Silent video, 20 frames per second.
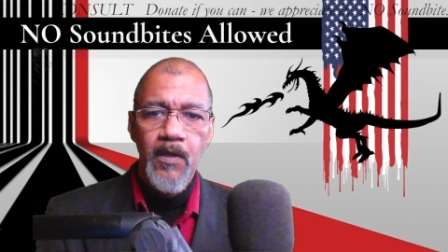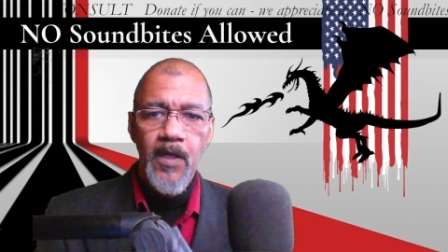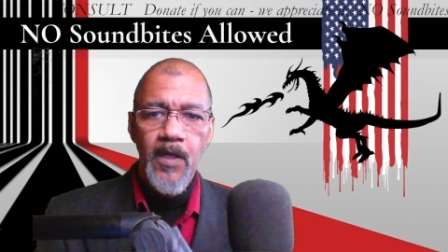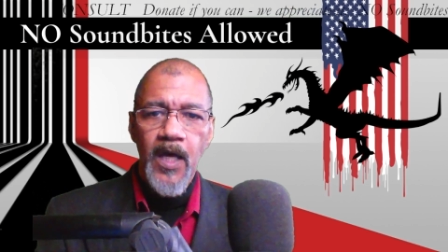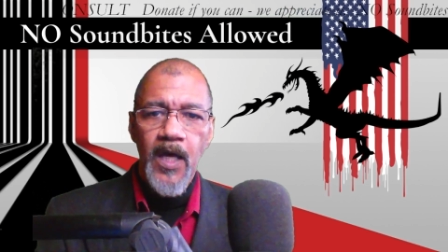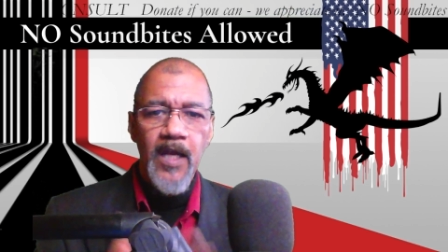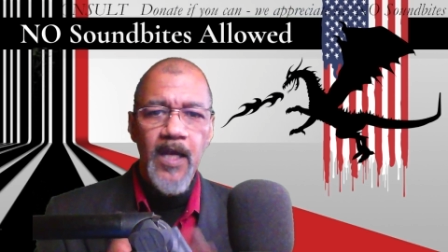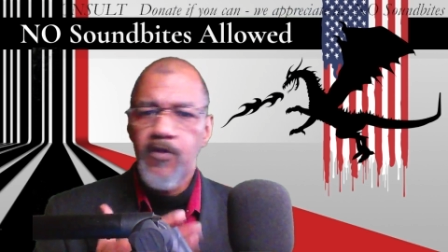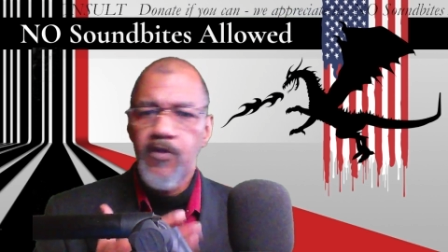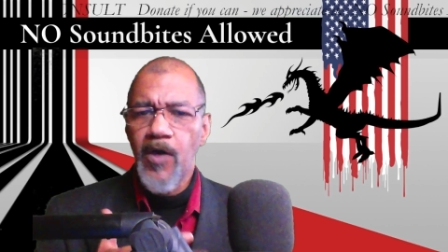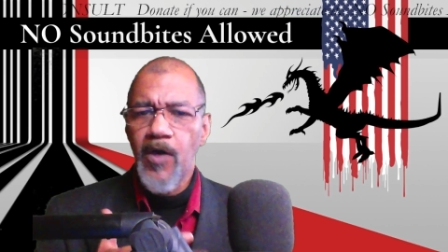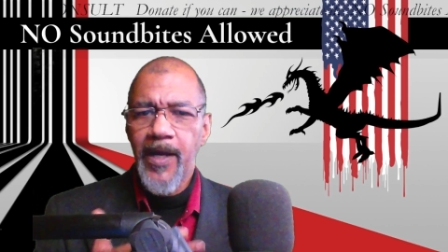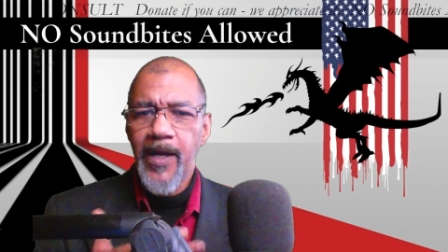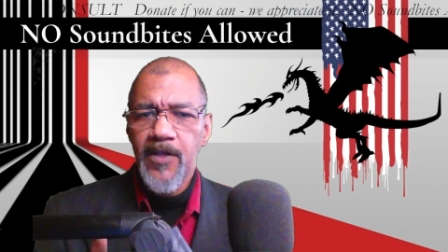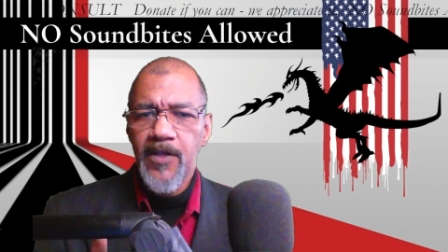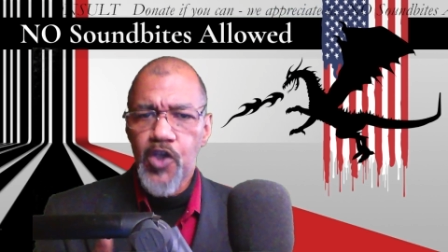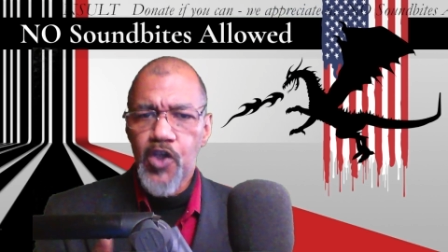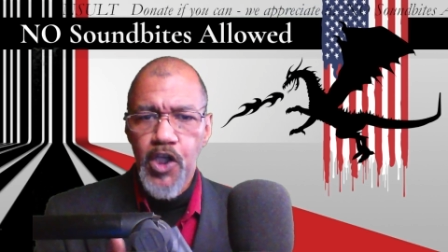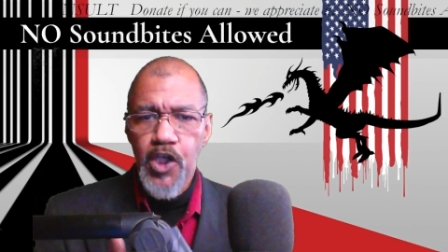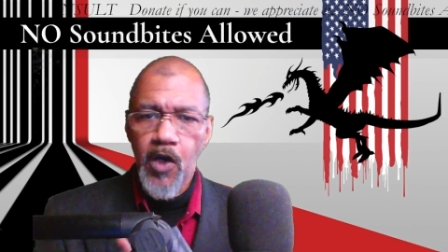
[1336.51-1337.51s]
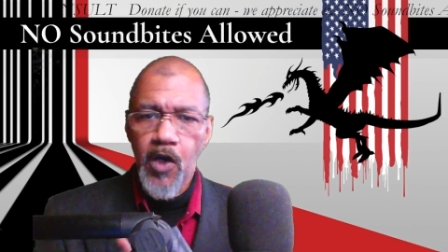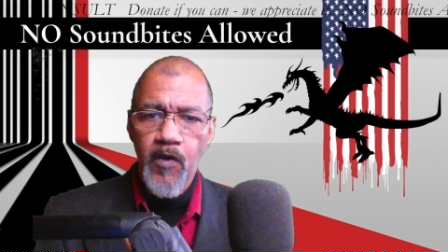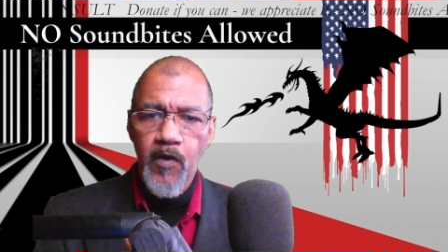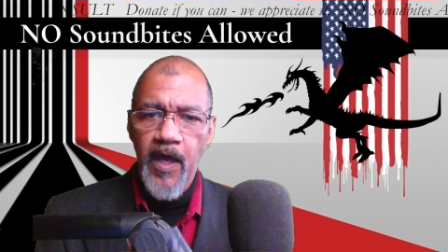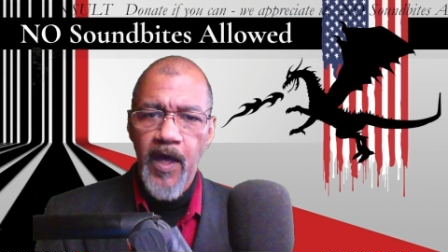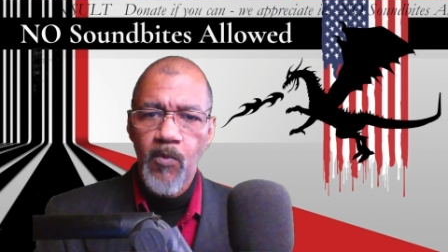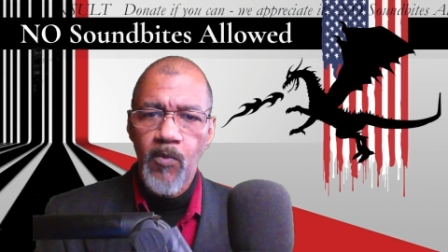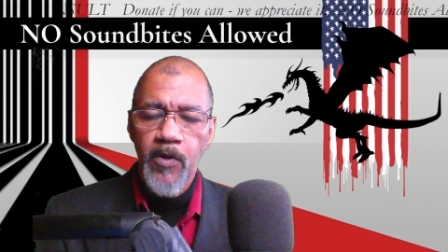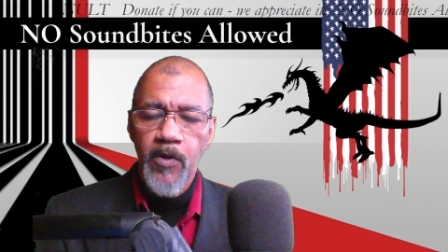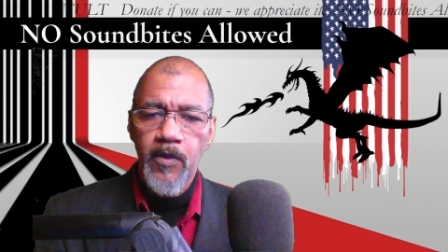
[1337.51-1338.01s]
And I thought I'd share that
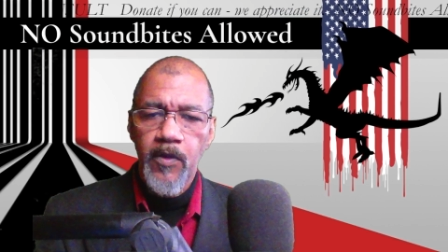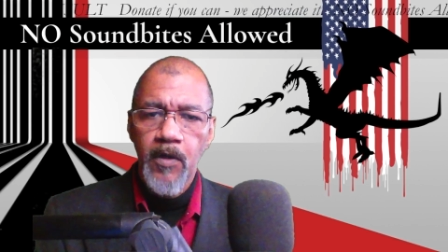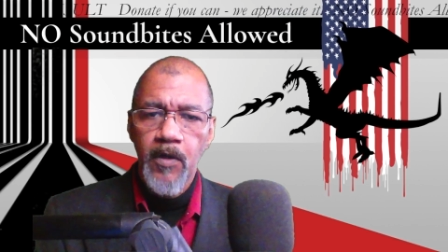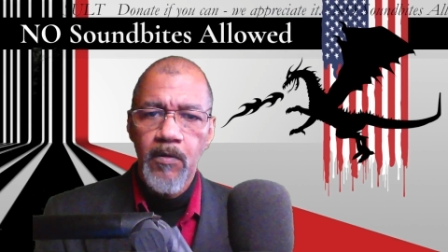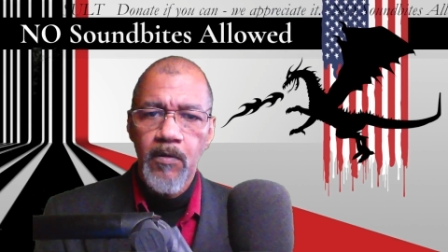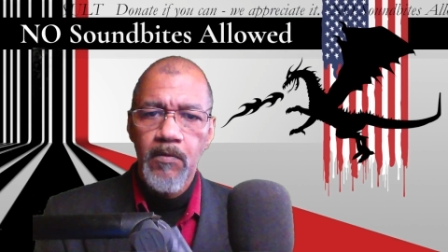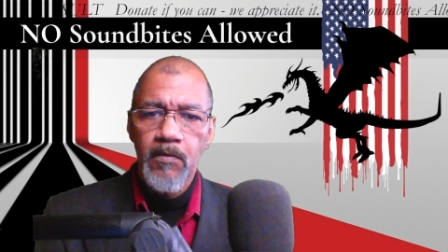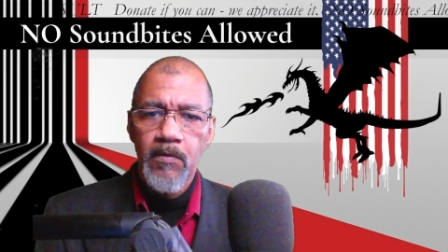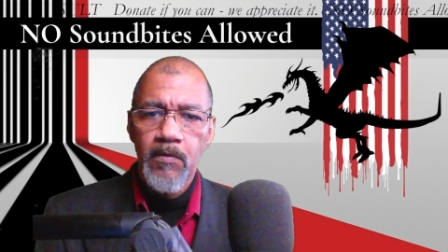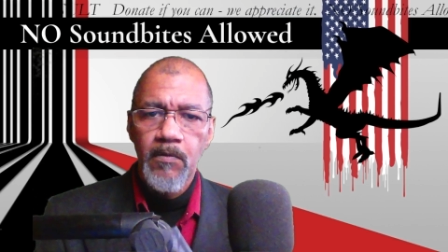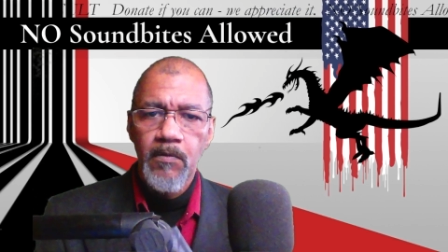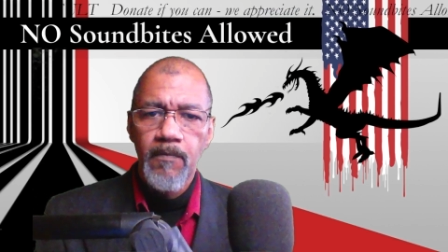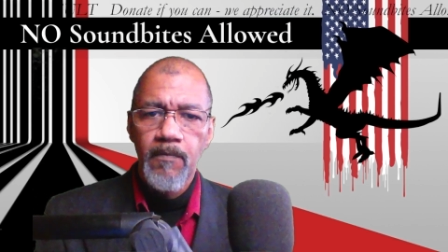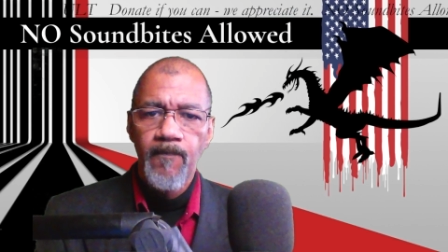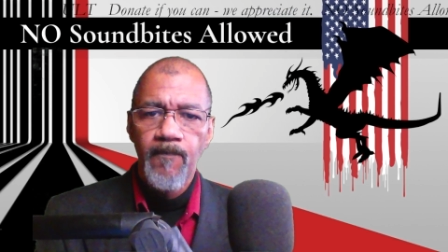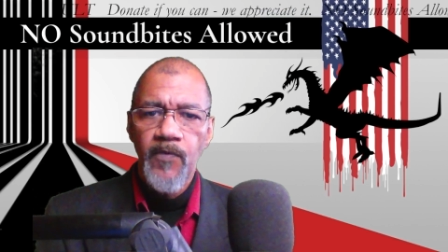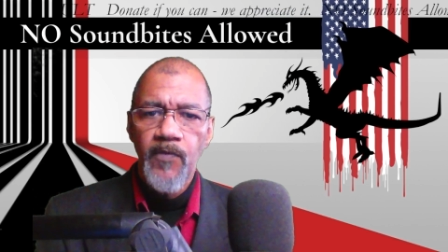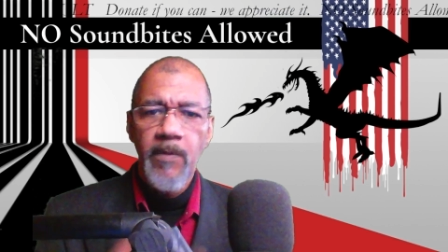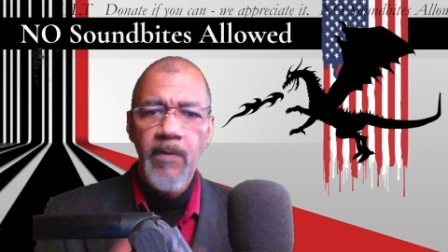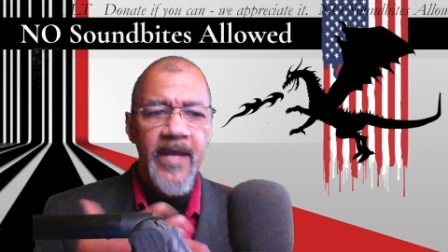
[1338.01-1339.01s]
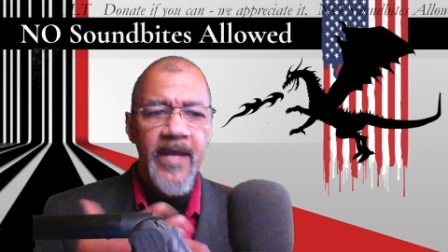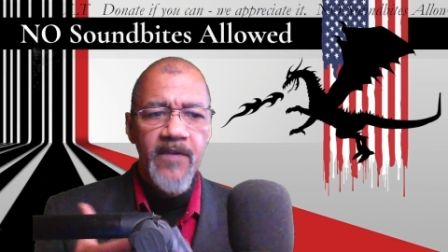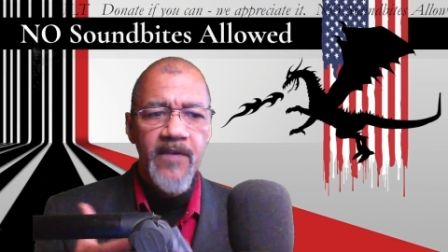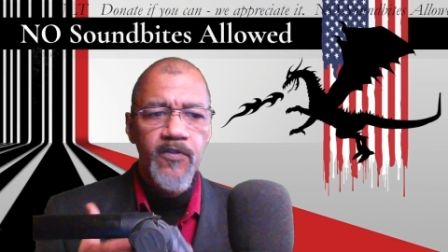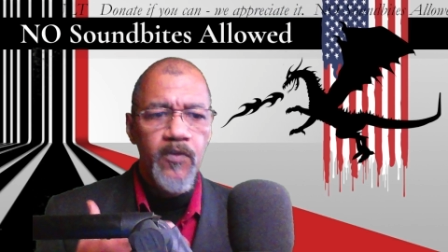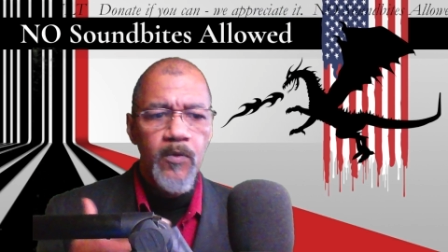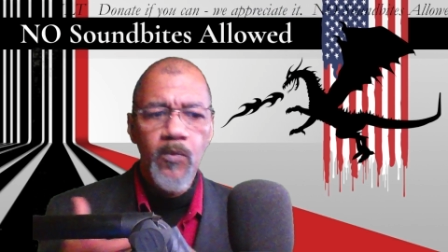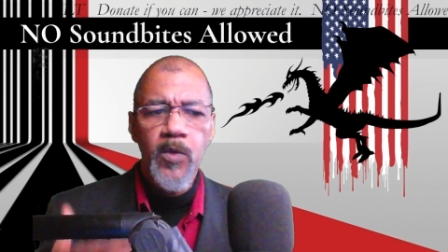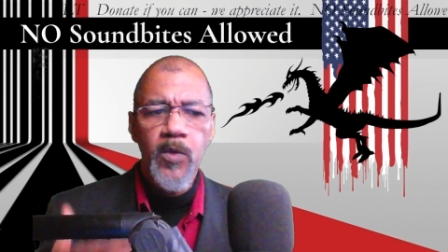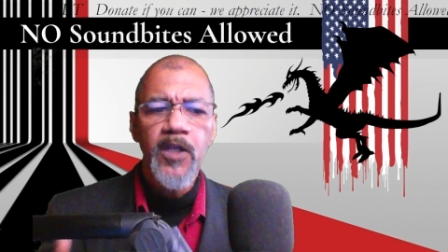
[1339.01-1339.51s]
with you. Let me ask you,
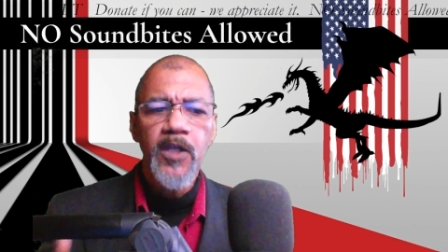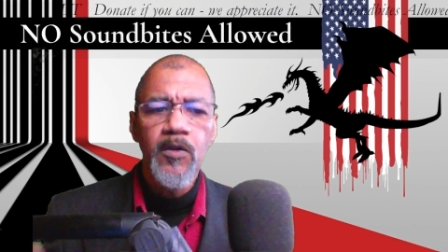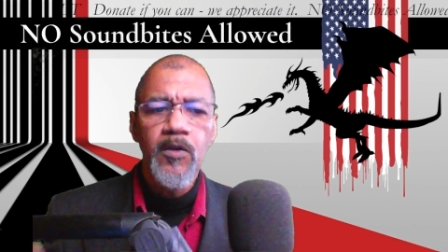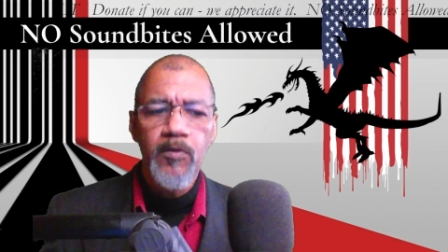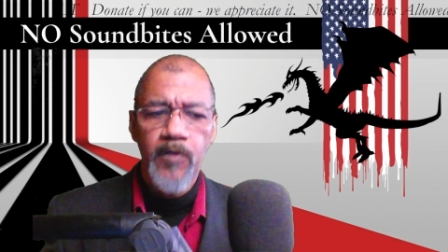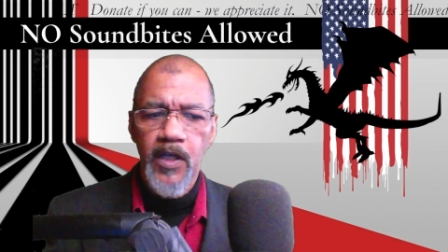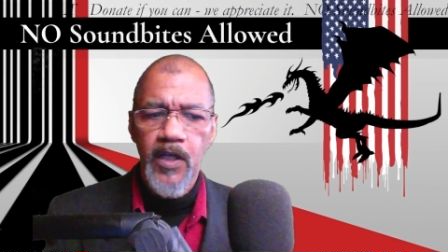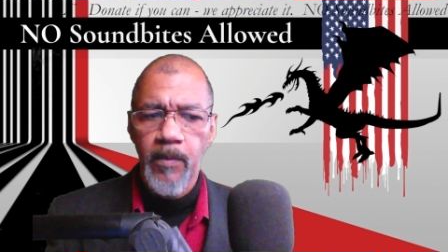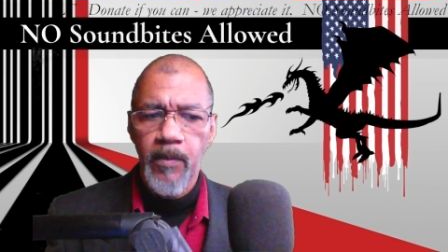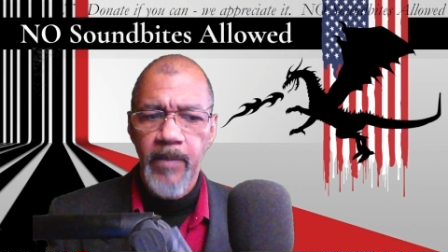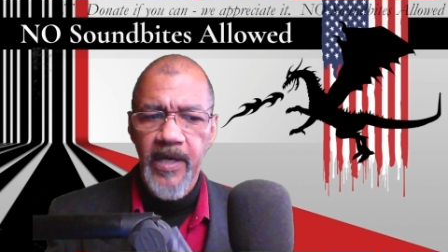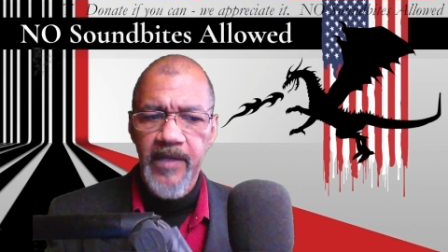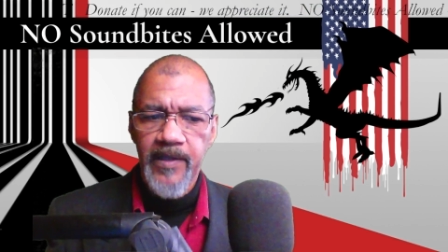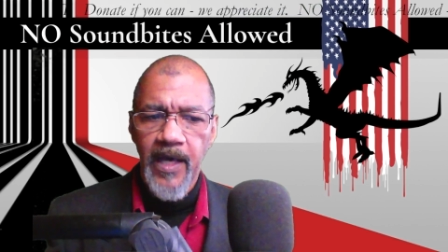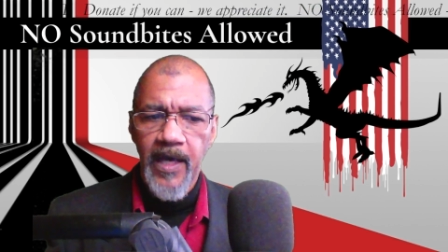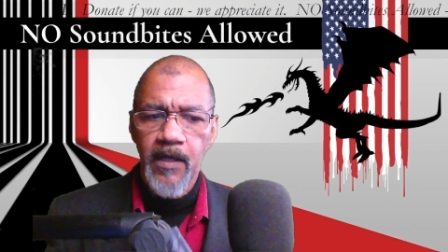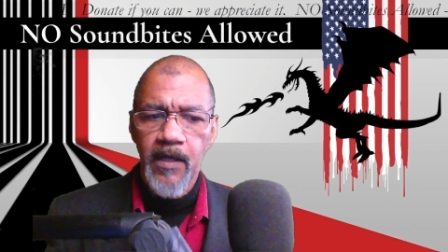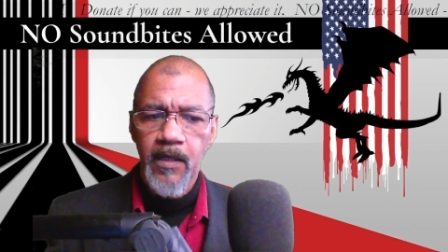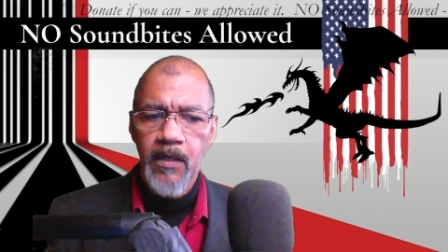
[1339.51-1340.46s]
what do you think about that?